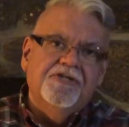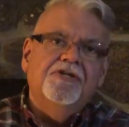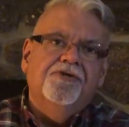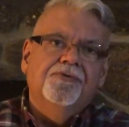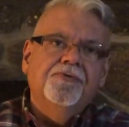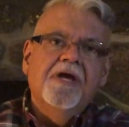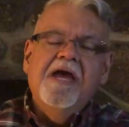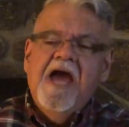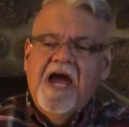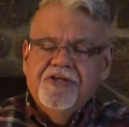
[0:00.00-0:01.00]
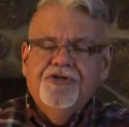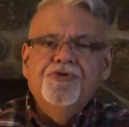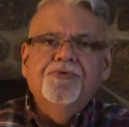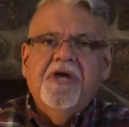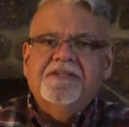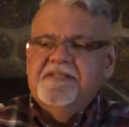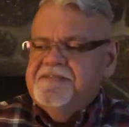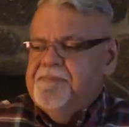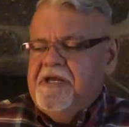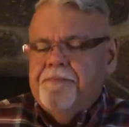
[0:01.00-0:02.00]
to you, and you get to
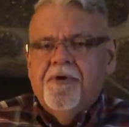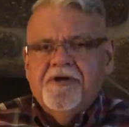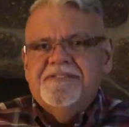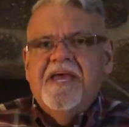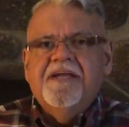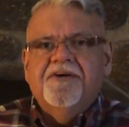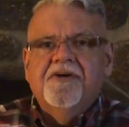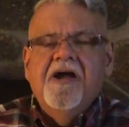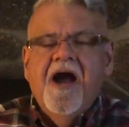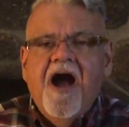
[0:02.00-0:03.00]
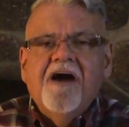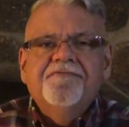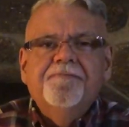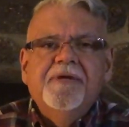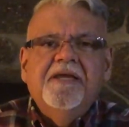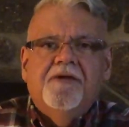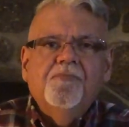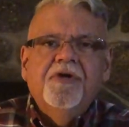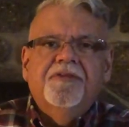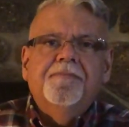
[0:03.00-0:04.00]
be a partaker of me and
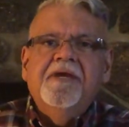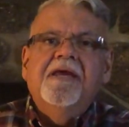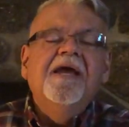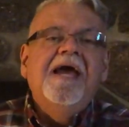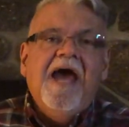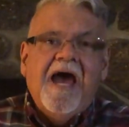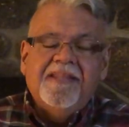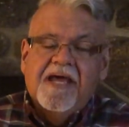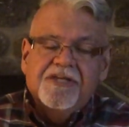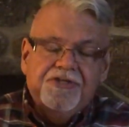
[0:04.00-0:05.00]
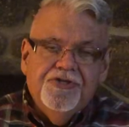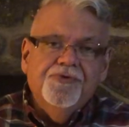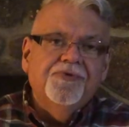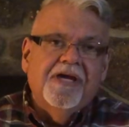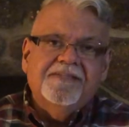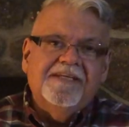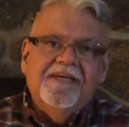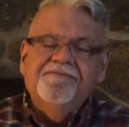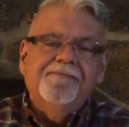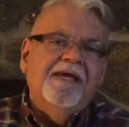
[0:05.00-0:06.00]
with me, and then you get to
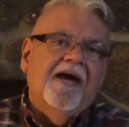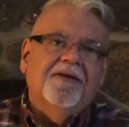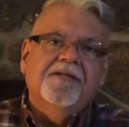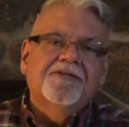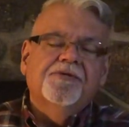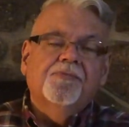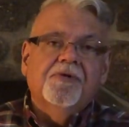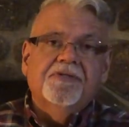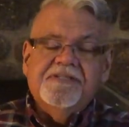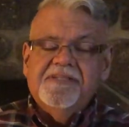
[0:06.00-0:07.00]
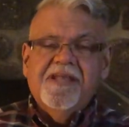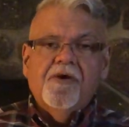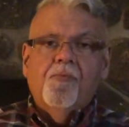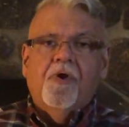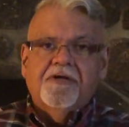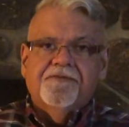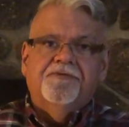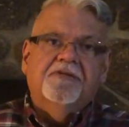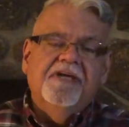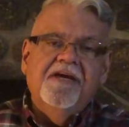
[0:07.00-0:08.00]
give me out into the world. Isn't that a
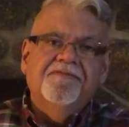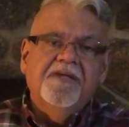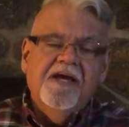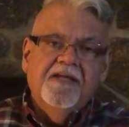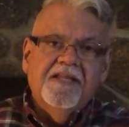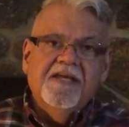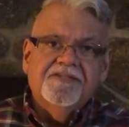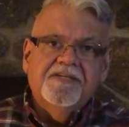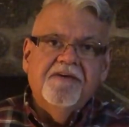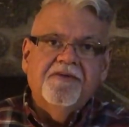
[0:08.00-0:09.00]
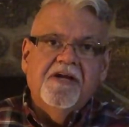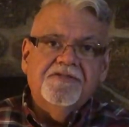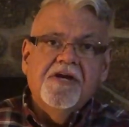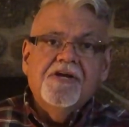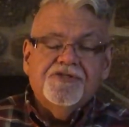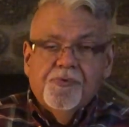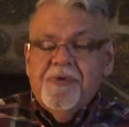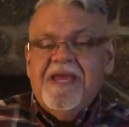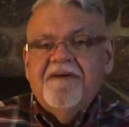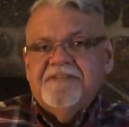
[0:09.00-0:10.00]
wonderful gift that he has given us? So
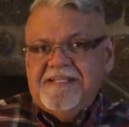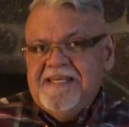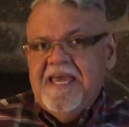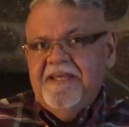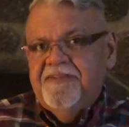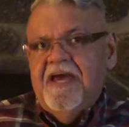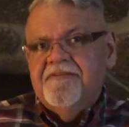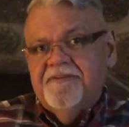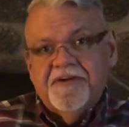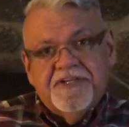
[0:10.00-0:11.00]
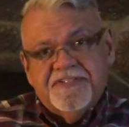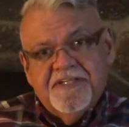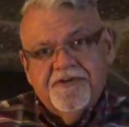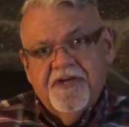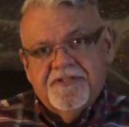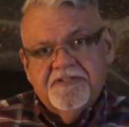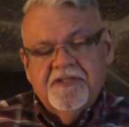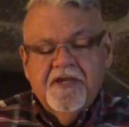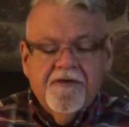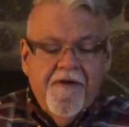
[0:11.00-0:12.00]
we have to take that very
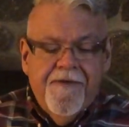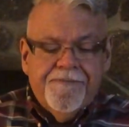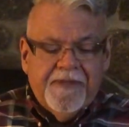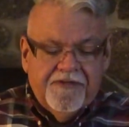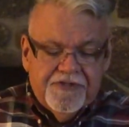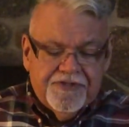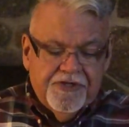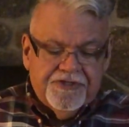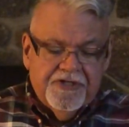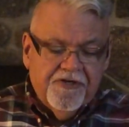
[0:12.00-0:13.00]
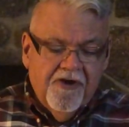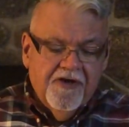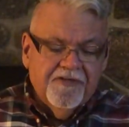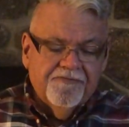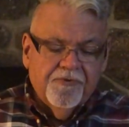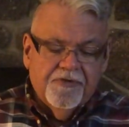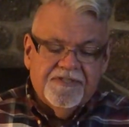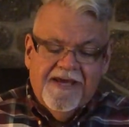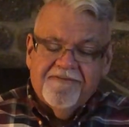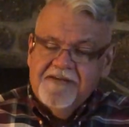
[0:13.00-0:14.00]
seriously. Now, the church at Corinth, of course,
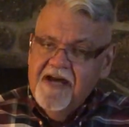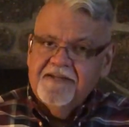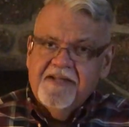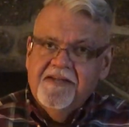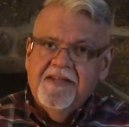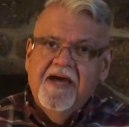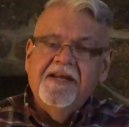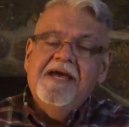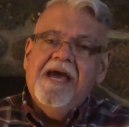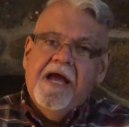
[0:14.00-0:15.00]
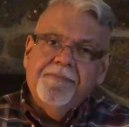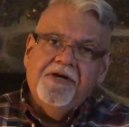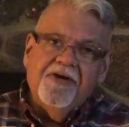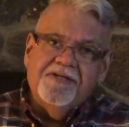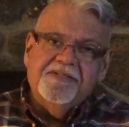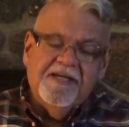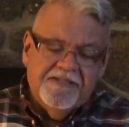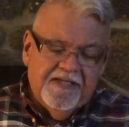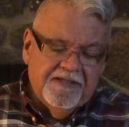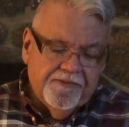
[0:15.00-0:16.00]
they have not done that, and because they
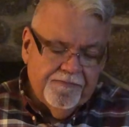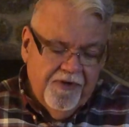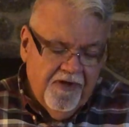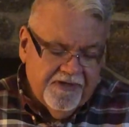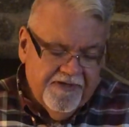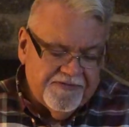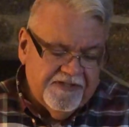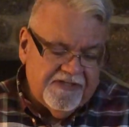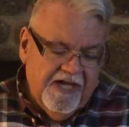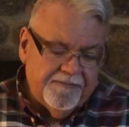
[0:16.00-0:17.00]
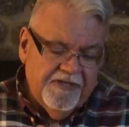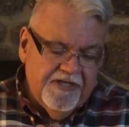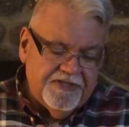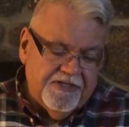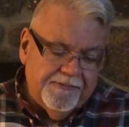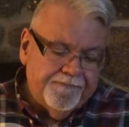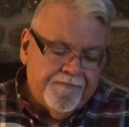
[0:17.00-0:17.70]
didn't, Paul gives this admonition.